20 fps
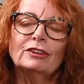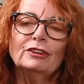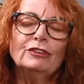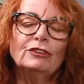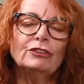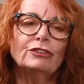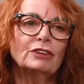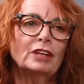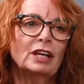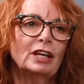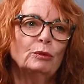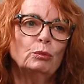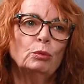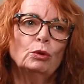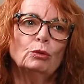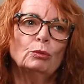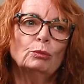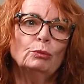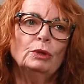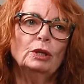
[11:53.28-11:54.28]
decide
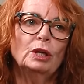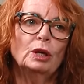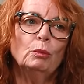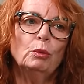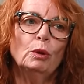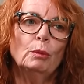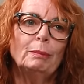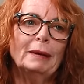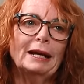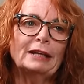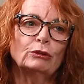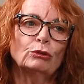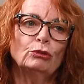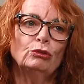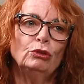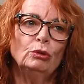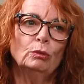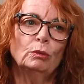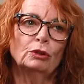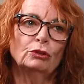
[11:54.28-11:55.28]
what battles
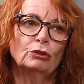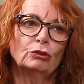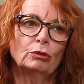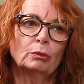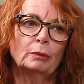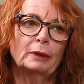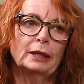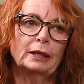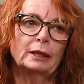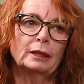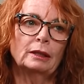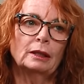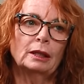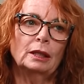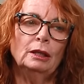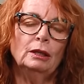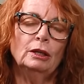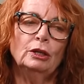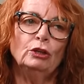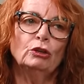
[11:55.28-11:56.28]
you want to win.
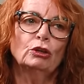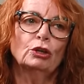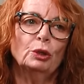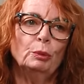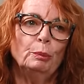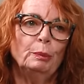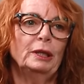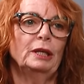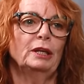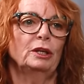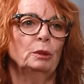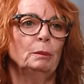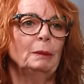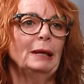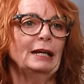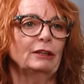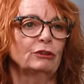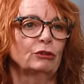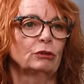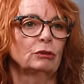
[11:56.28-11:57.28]
Yeah. You know, you've got to pick your
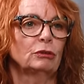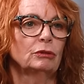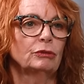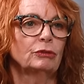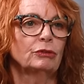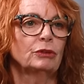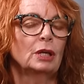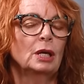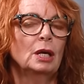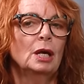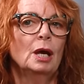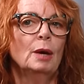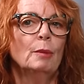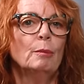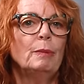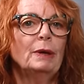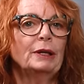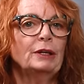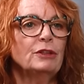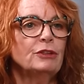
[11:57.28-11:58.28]
battles. Yeah.
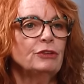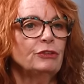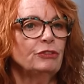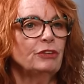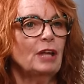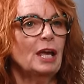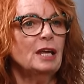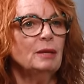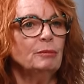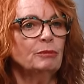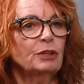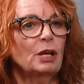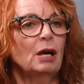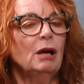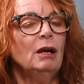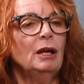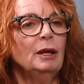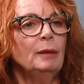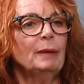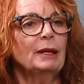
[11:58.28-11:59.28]
But at the same
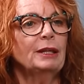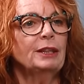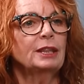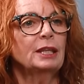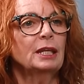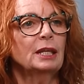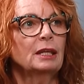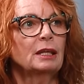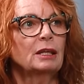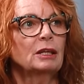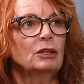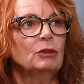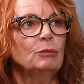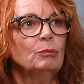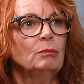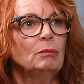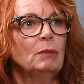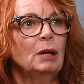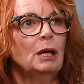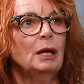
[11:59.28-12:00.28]
time, I think
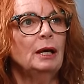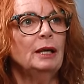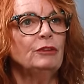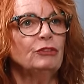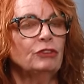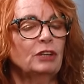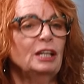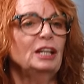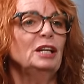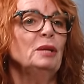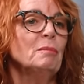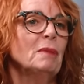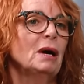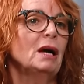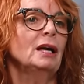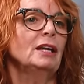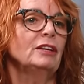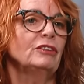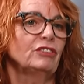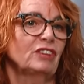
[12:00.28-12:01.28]
certainly
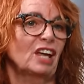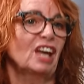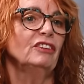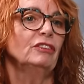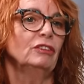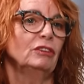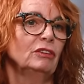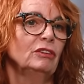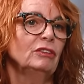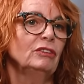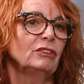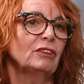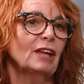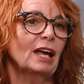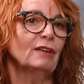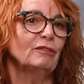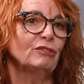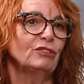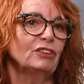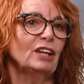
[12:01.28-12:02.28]
my sons
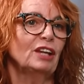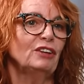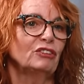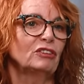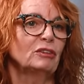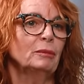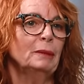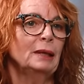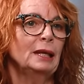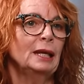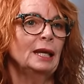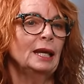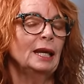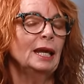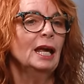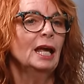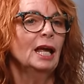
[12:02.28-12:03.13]
have said to me,